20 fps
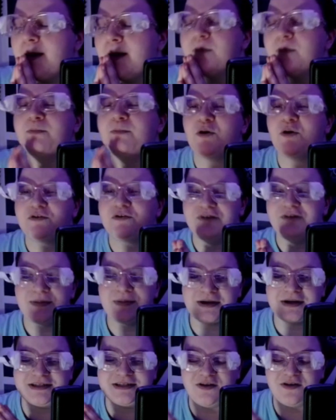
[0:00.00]
motivate
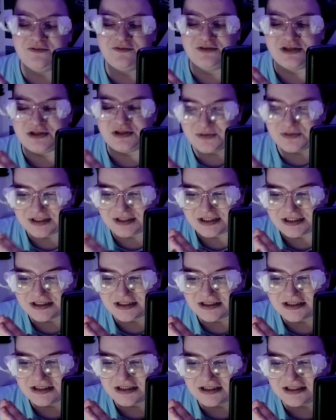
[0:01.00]
myself to do it,
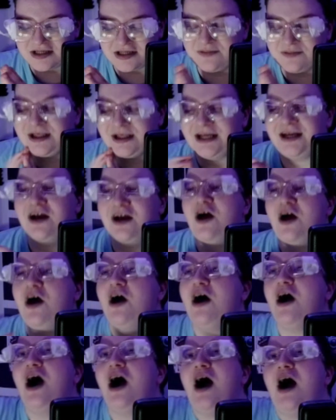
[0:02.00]
because I'm like,
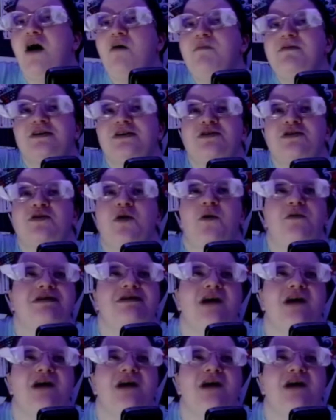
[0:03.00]
I'm gonna go in.